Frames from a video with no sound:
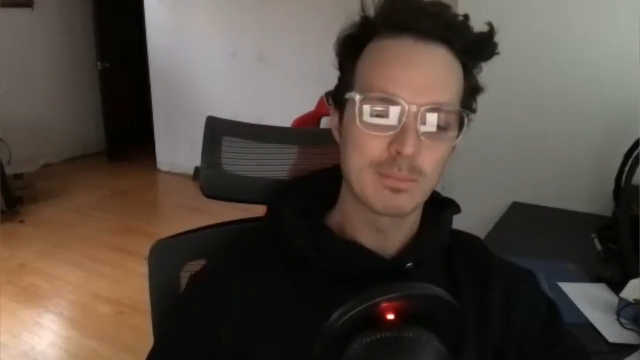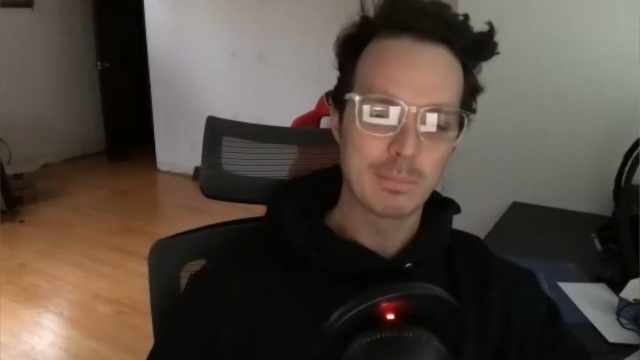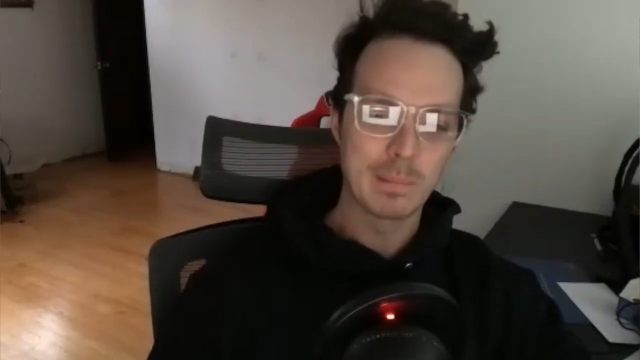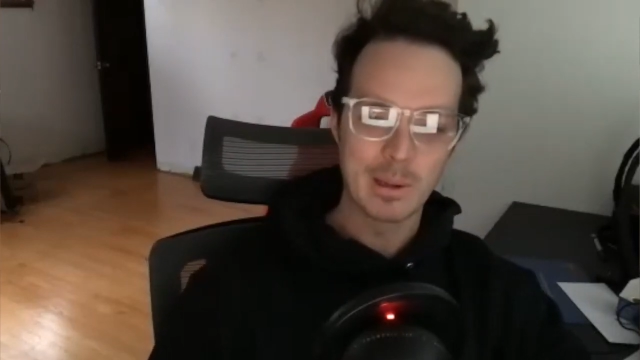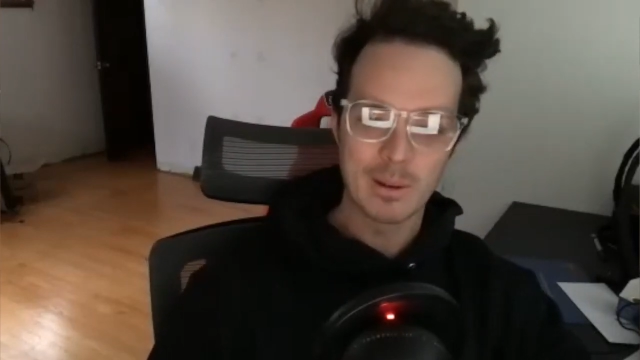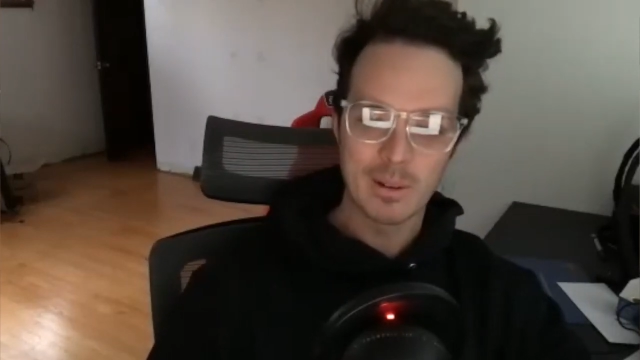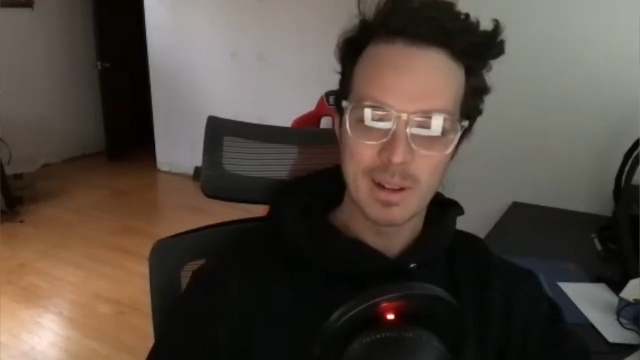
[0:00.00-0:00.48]

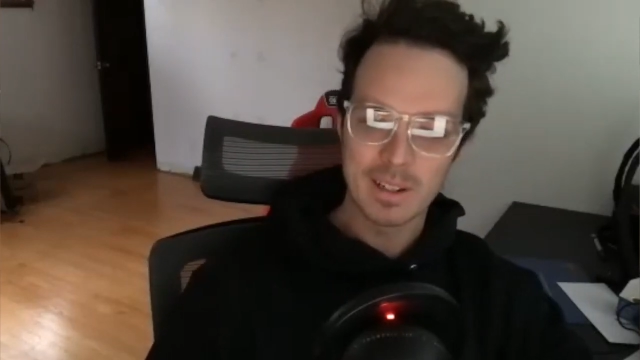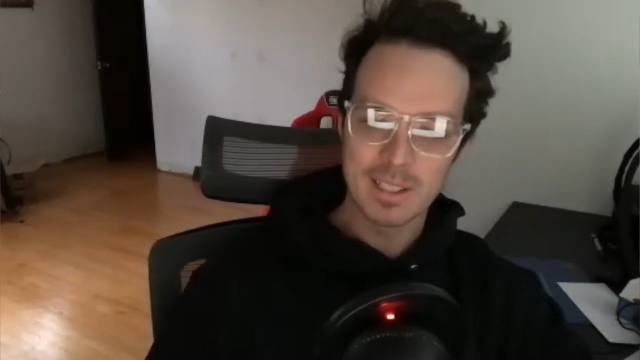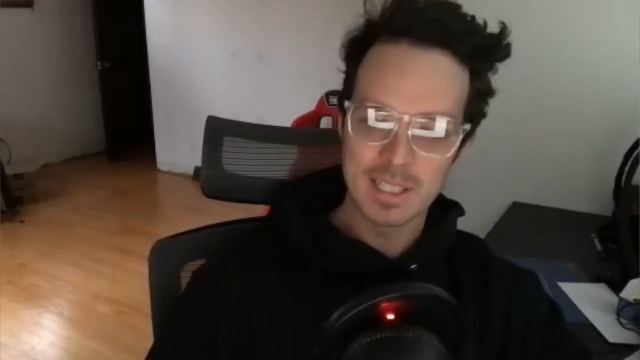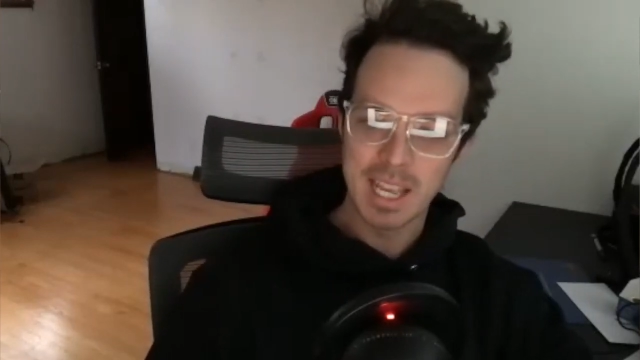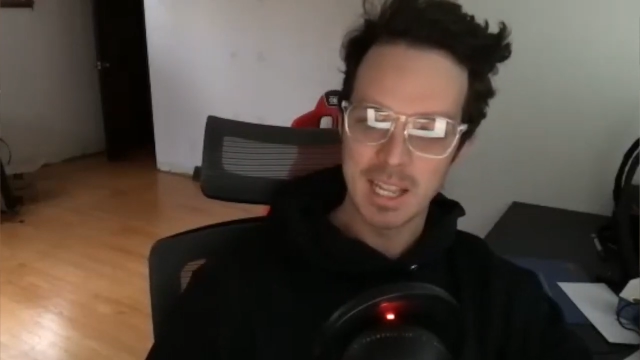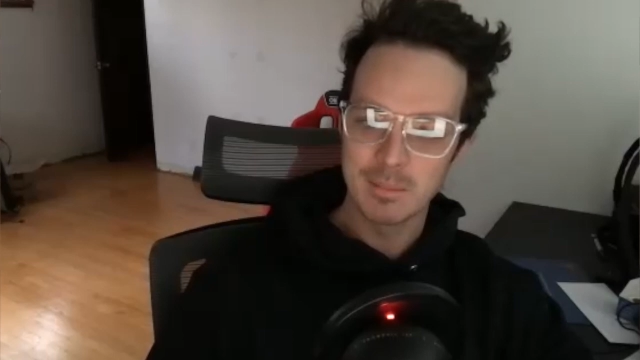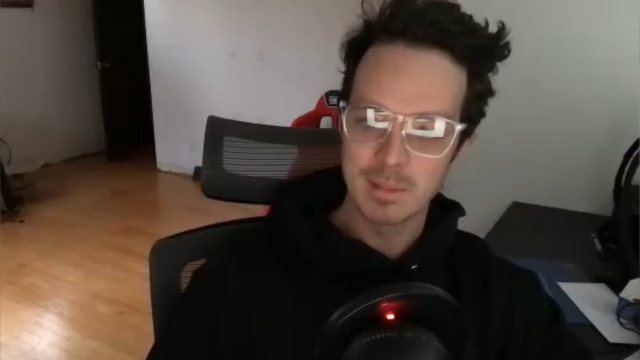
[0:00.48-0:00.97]
pure
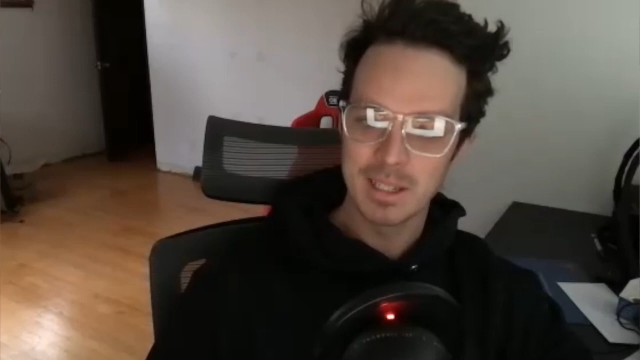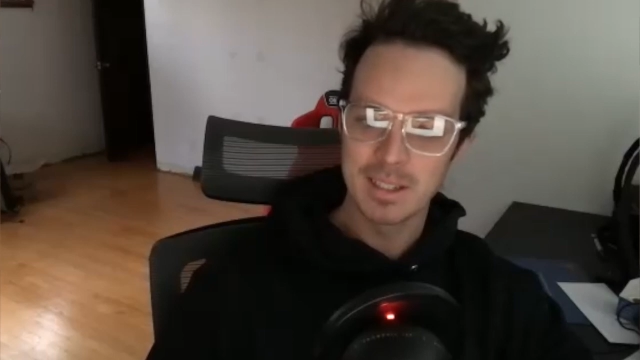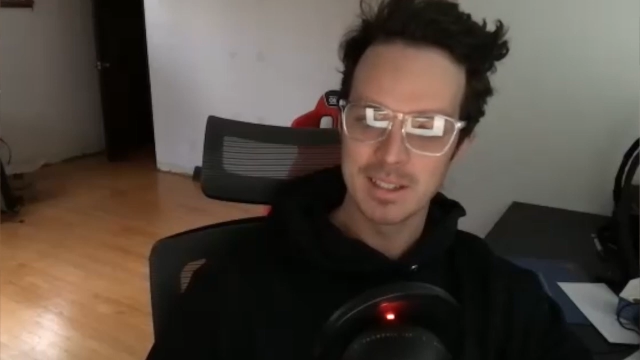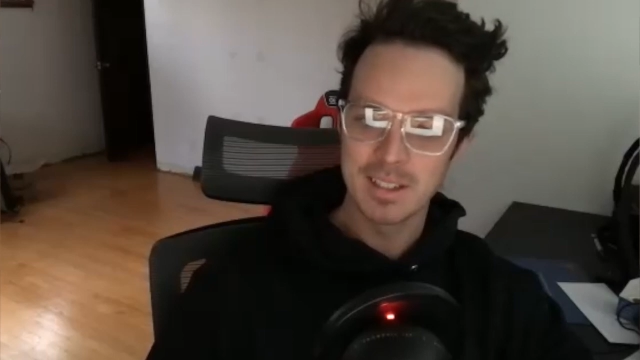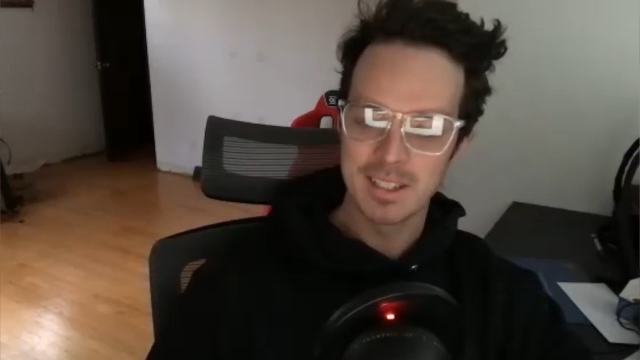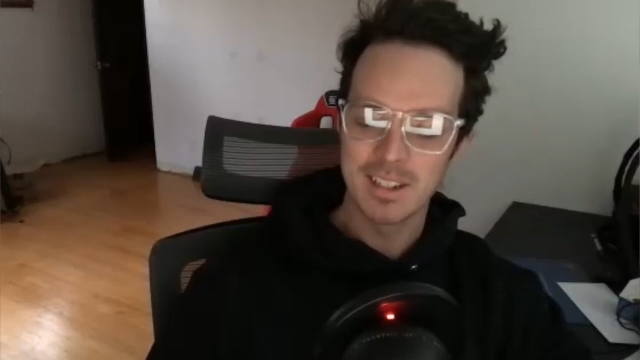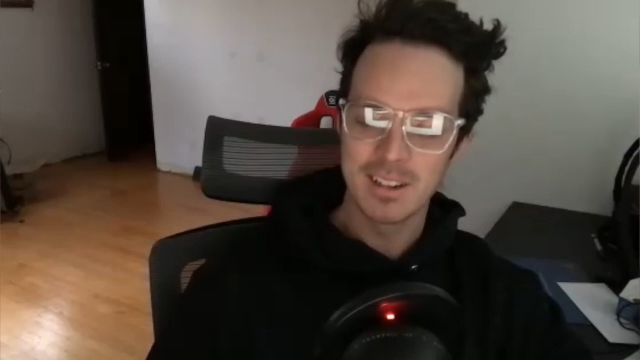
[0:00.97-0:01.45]
entertainment.
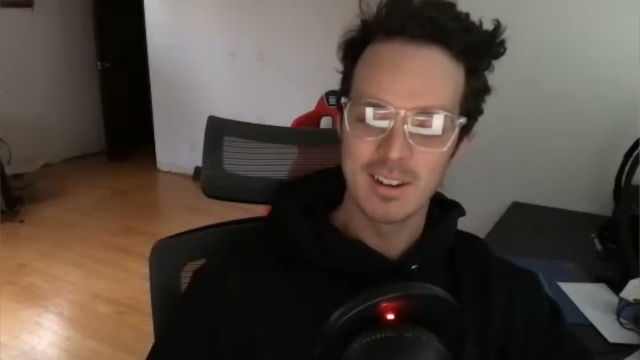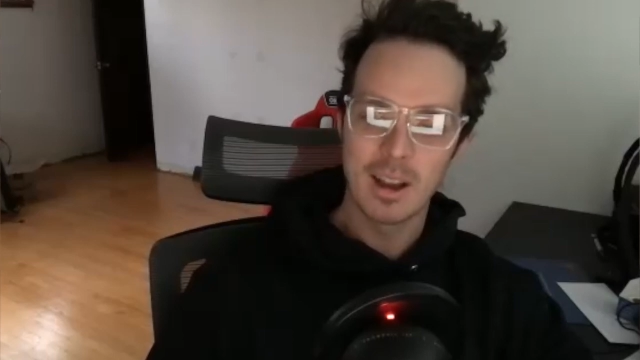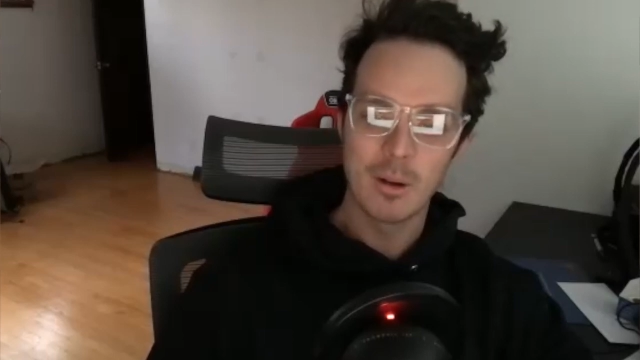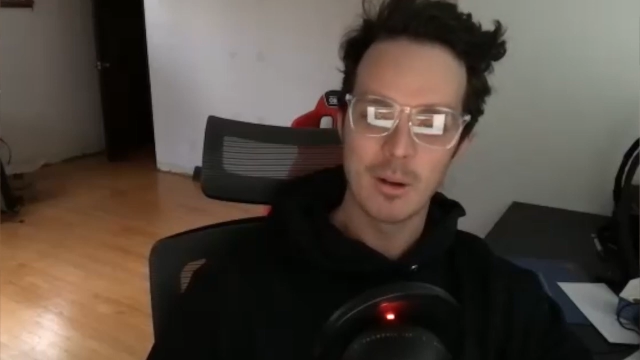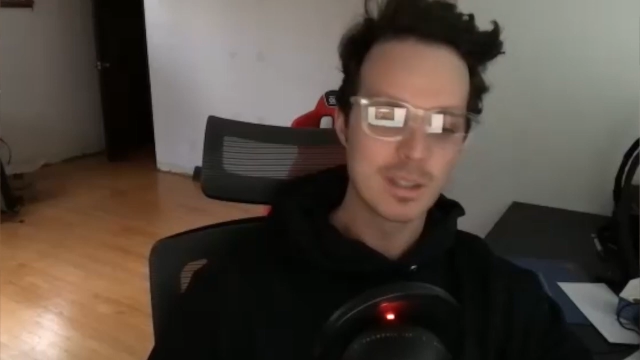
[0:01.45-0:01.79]
I always